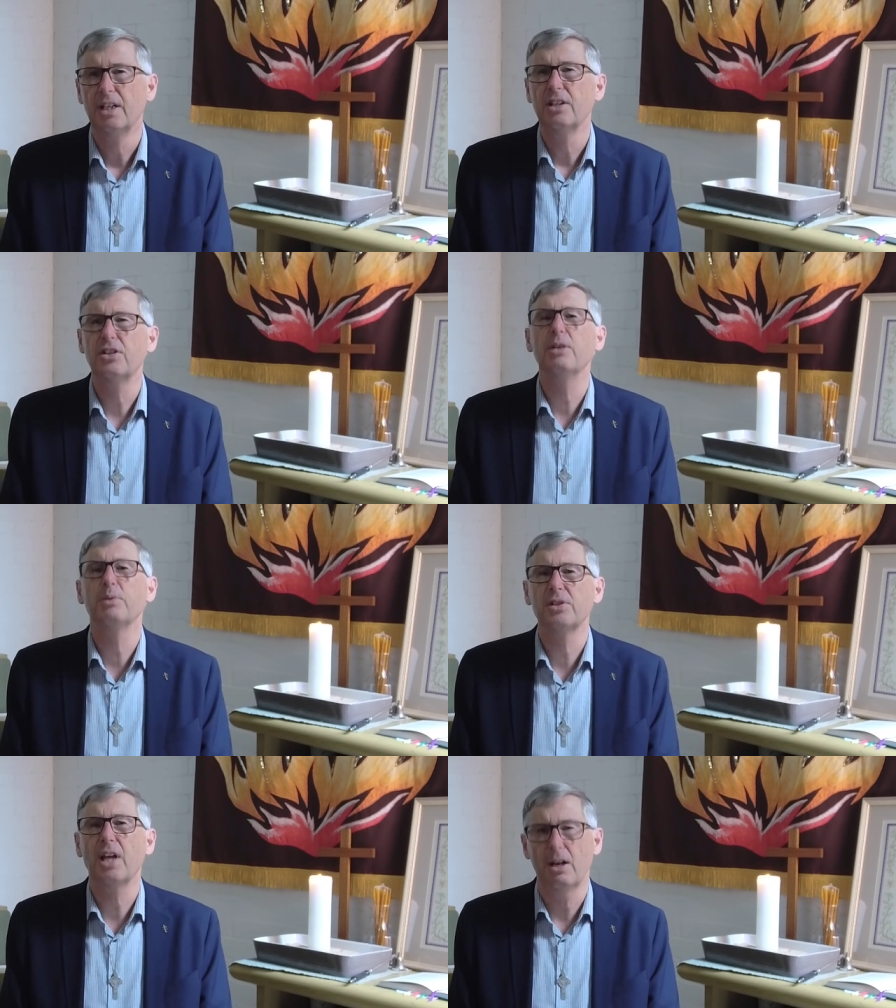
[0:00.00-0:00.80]
she
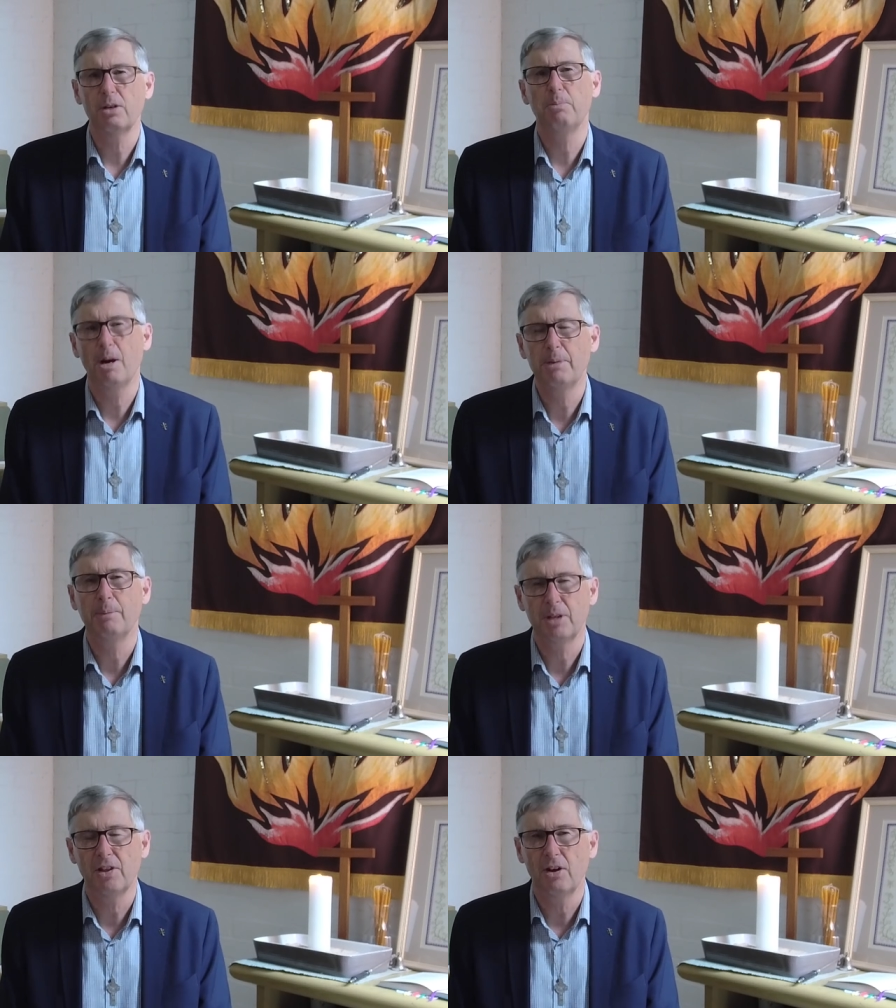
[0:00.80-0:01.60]
was going to pop
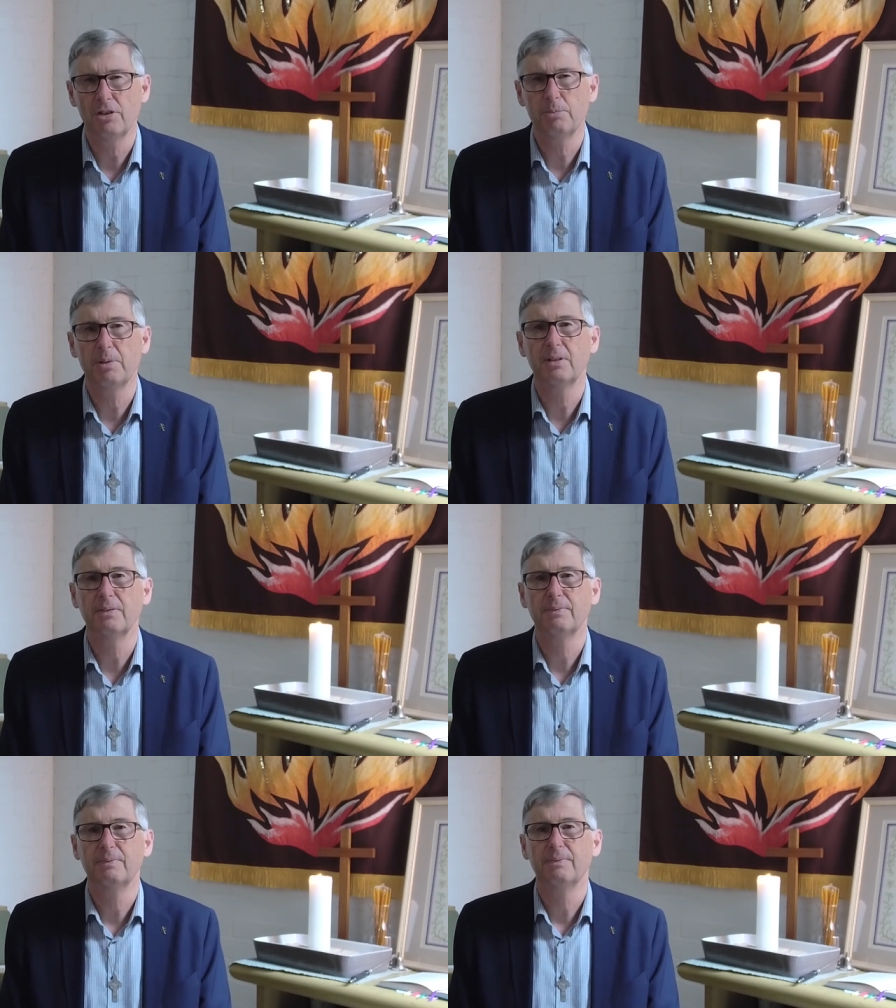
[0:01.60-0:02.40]
up to the hospital
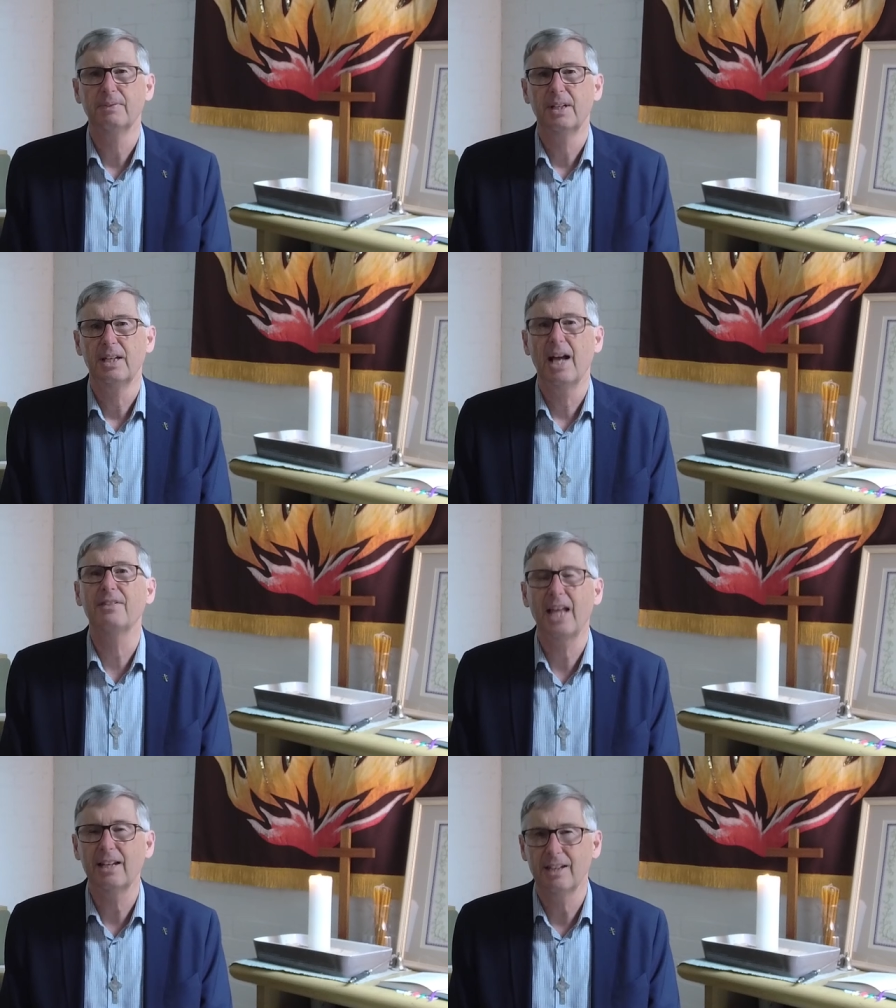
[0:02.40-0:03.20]
at
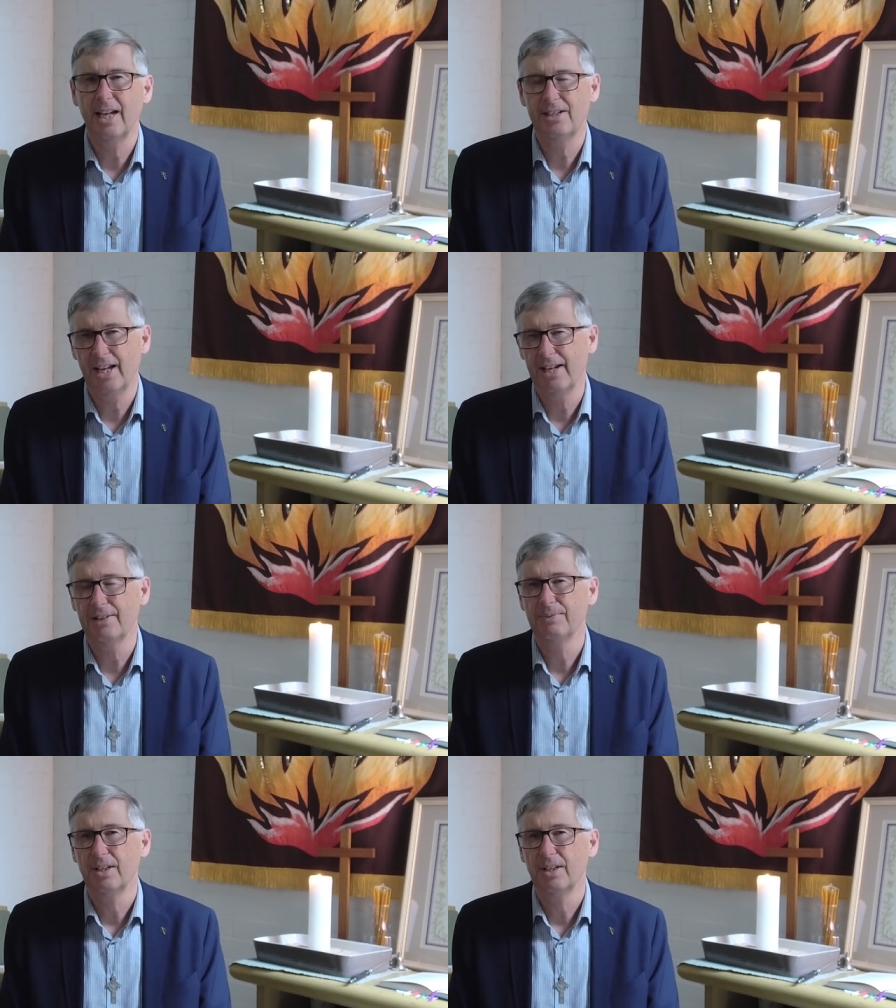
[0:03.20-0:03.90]
that late hour